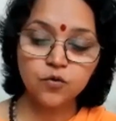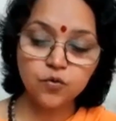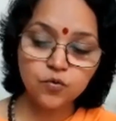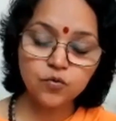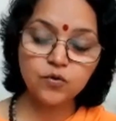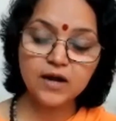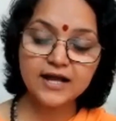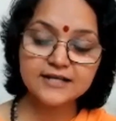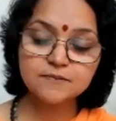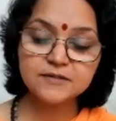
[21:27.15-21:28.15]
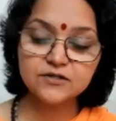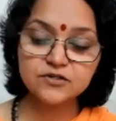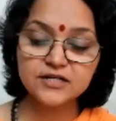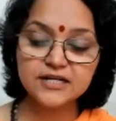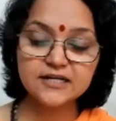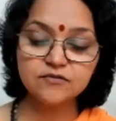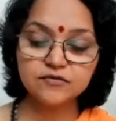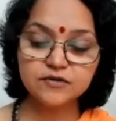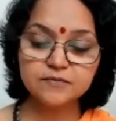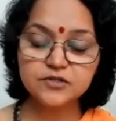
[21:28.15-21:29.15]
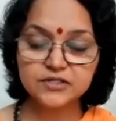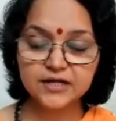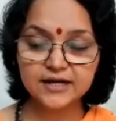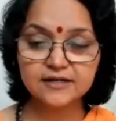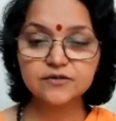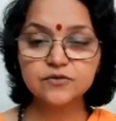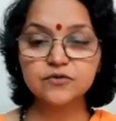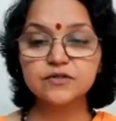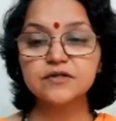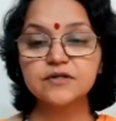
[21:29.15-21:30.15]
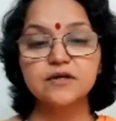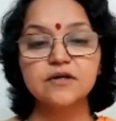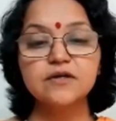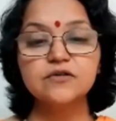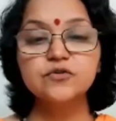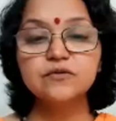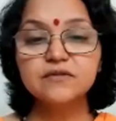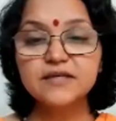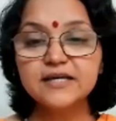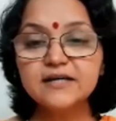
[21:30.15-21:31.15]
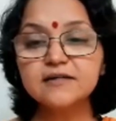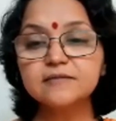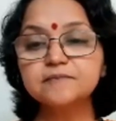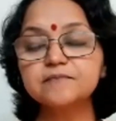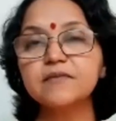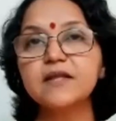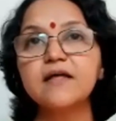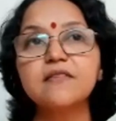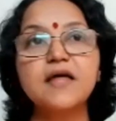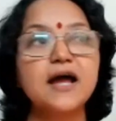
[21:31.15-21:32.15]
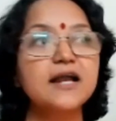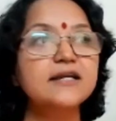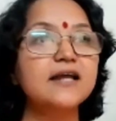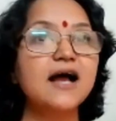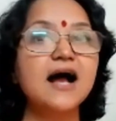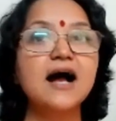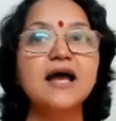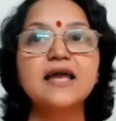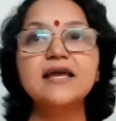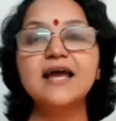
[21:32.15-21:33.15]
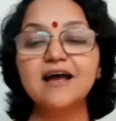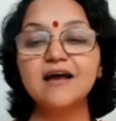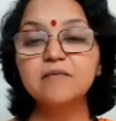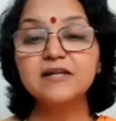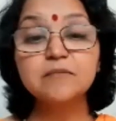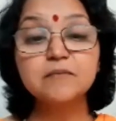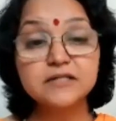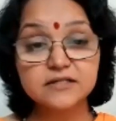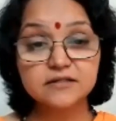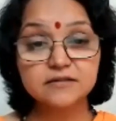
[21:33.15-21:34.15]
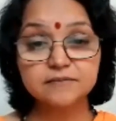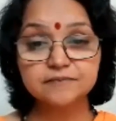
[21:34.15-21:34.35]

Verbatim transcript: who has been trained from childhood to think that I am limited.